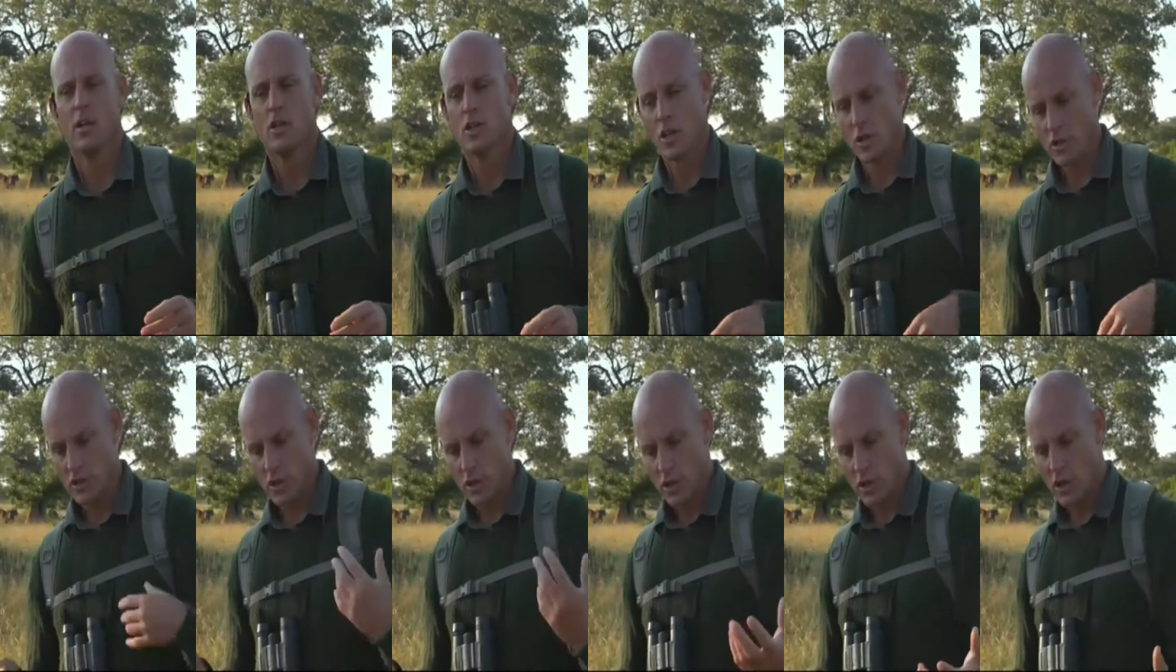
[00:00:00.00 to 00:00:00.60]
so
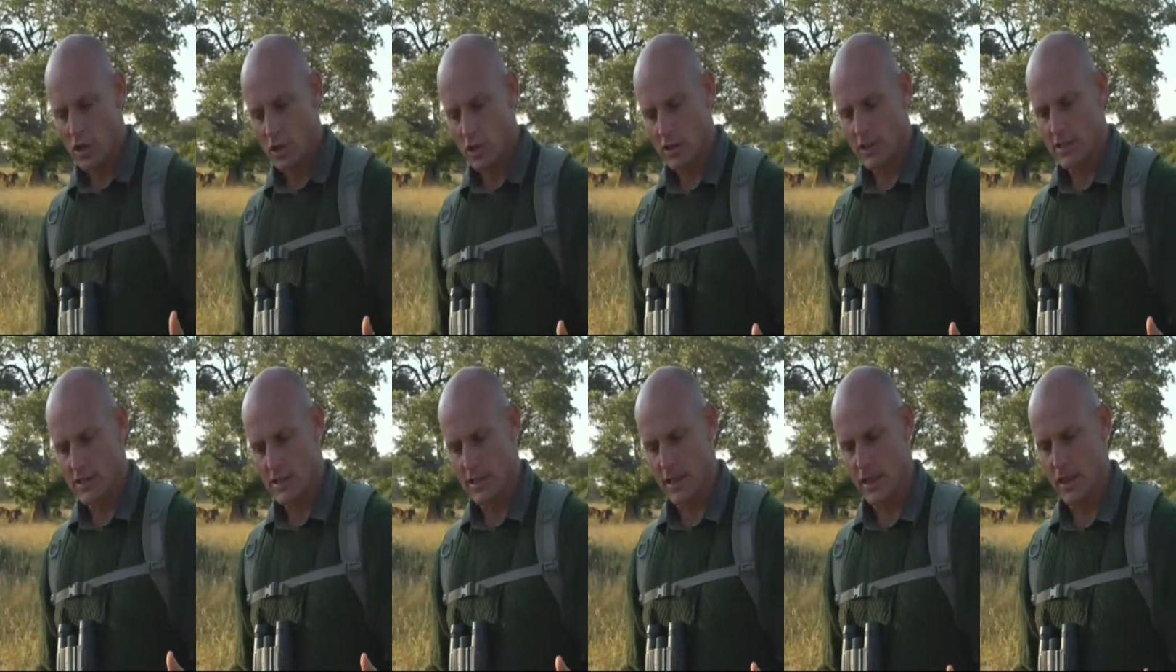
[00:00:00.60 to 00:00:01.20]
it's not a
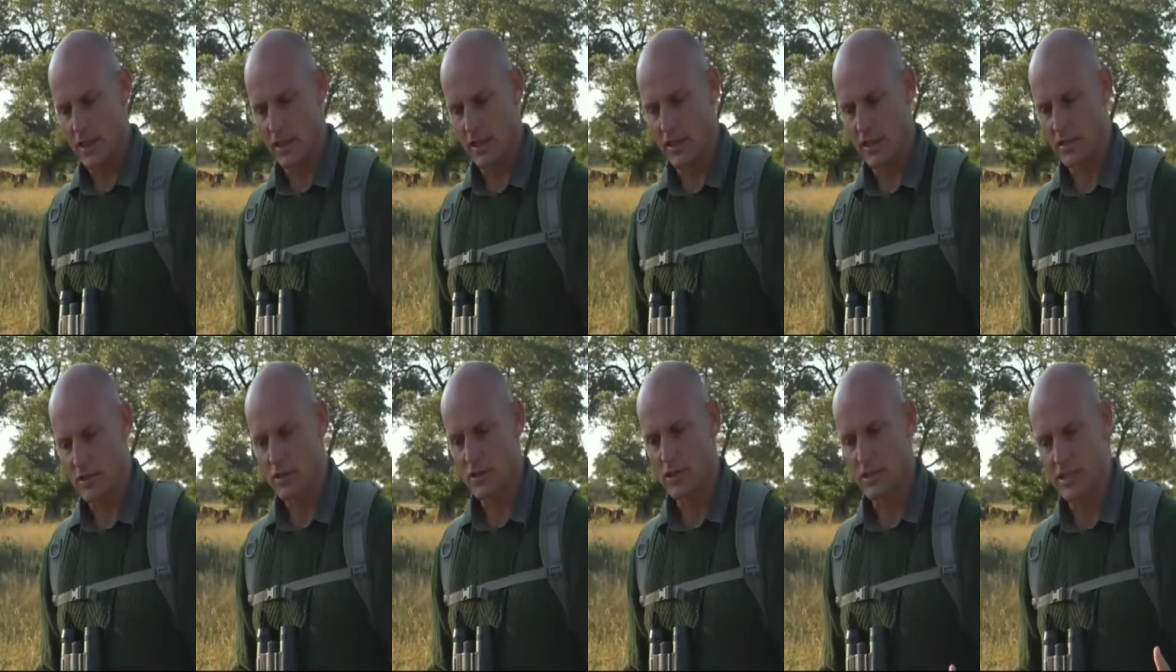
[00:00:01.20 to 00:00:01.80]
cognizant thing,
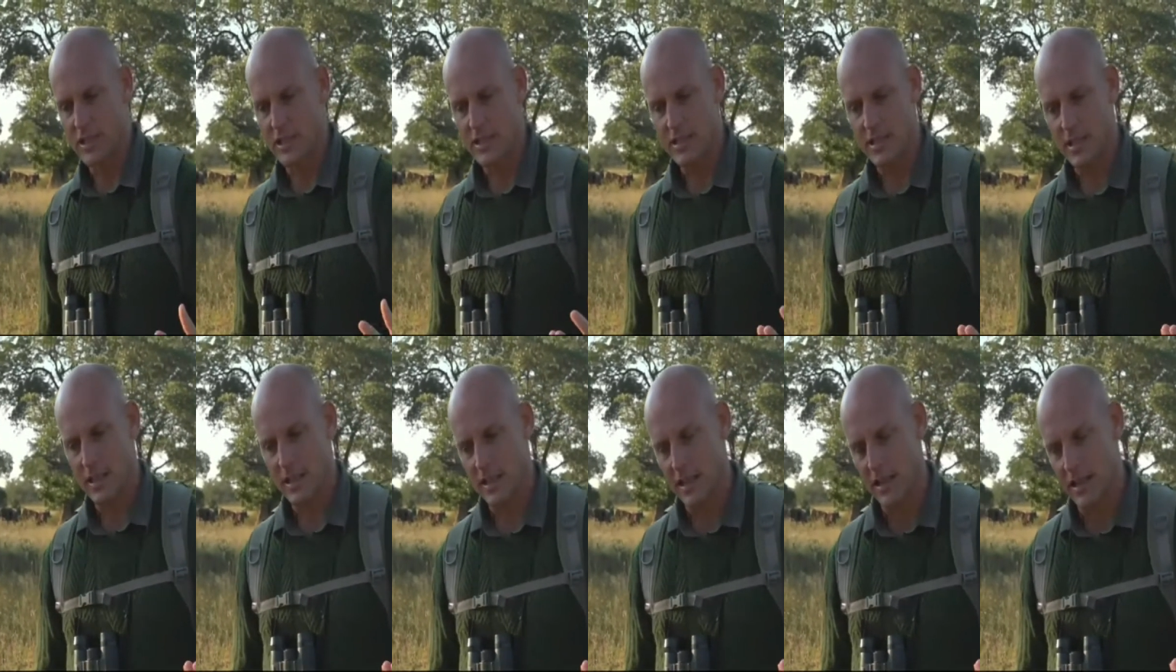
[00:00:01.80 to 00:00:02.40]
it's just
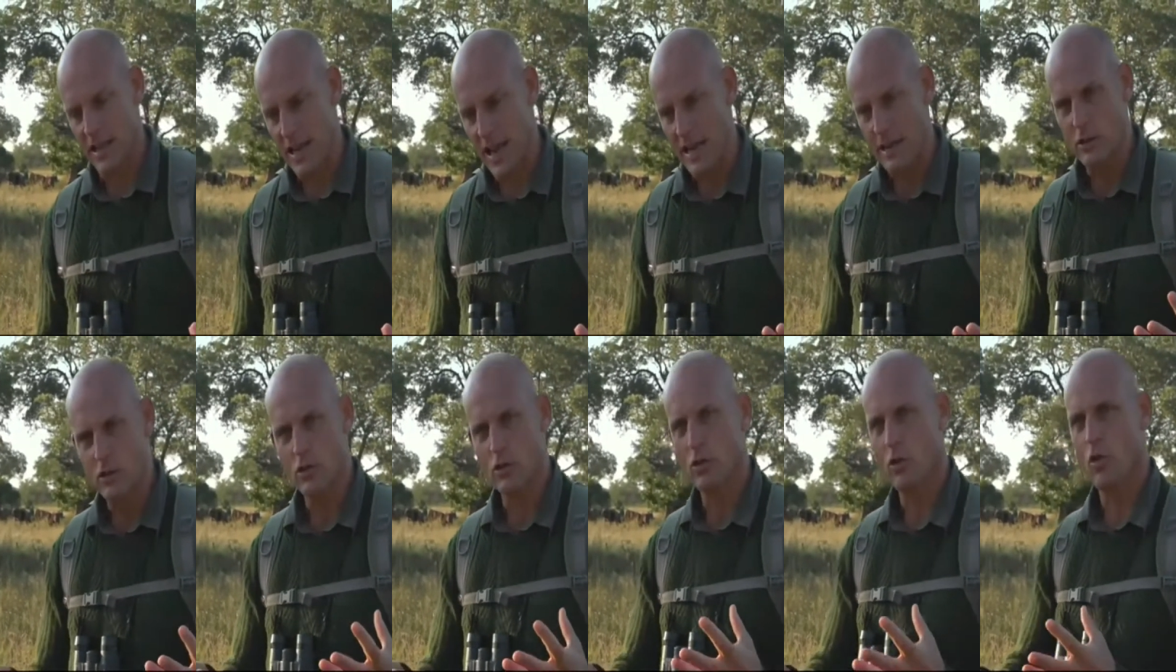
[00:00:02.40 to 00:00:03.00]
the
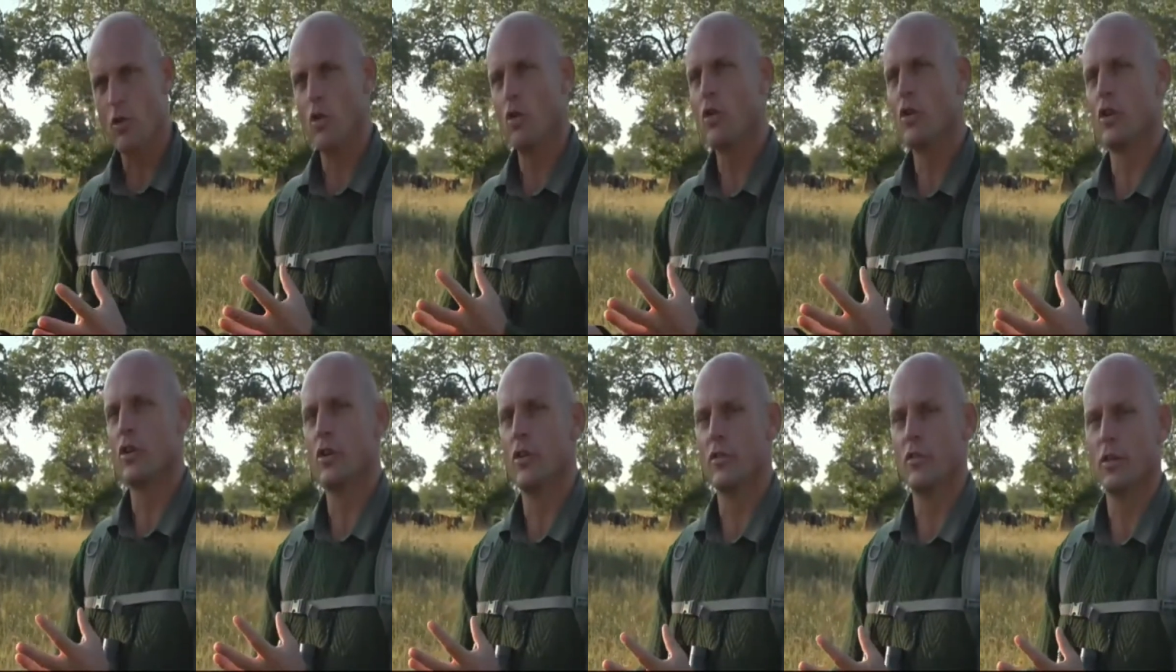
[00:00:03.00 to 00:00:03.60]
natural
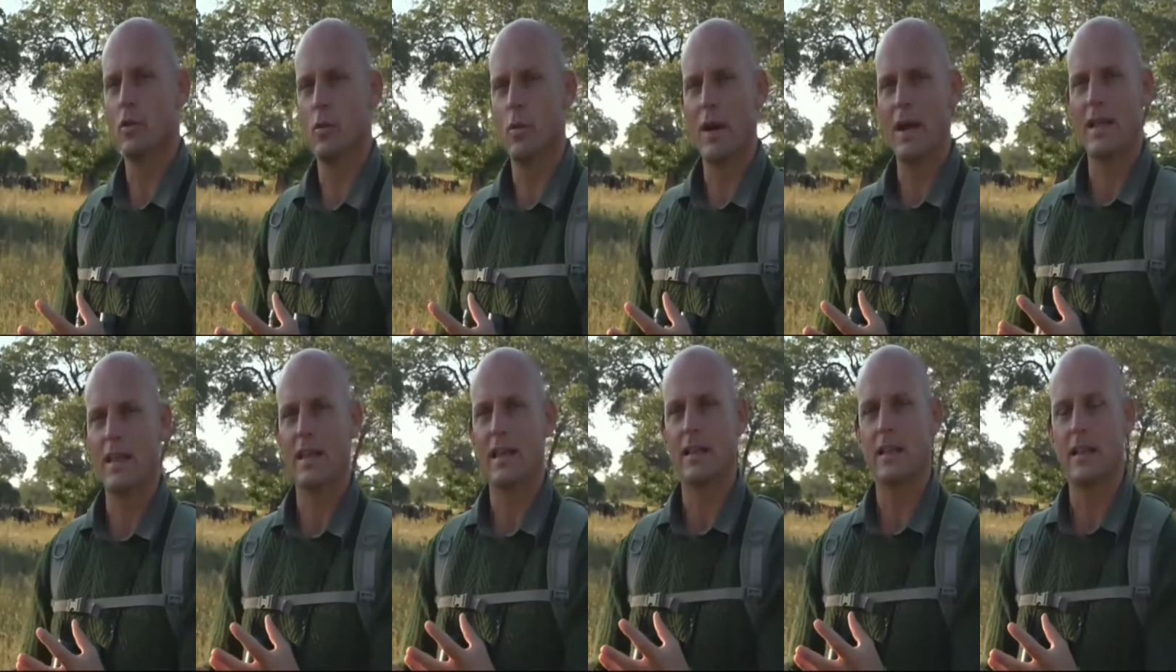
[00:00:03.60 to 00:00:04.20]
order of the way
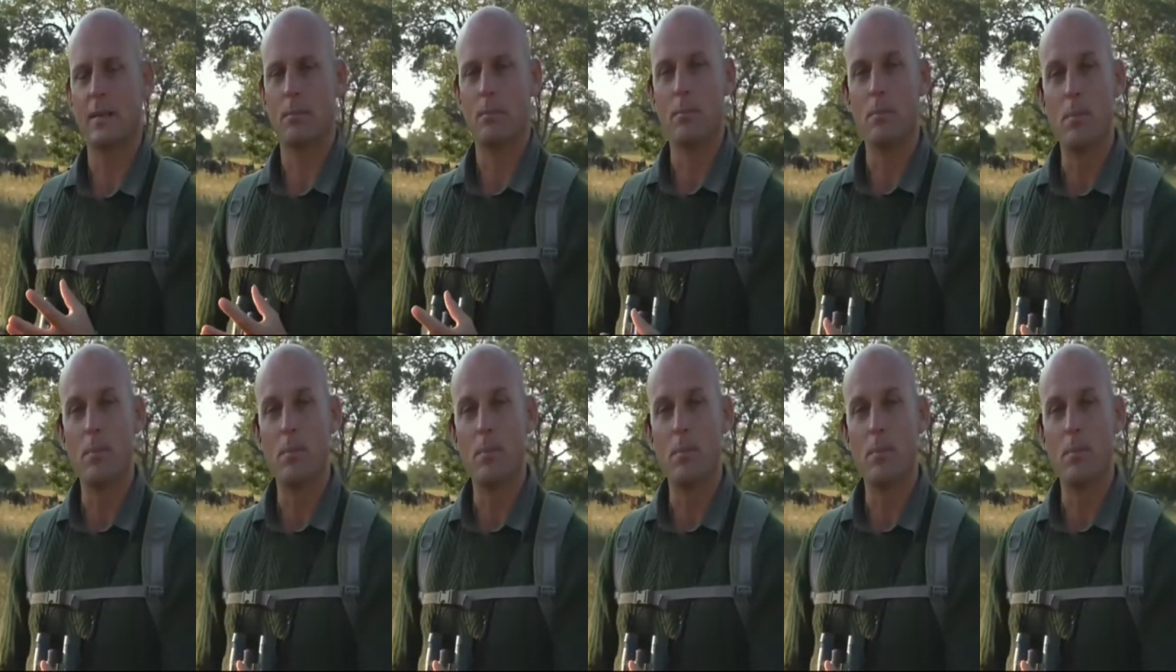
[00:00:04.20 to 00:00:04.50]
that the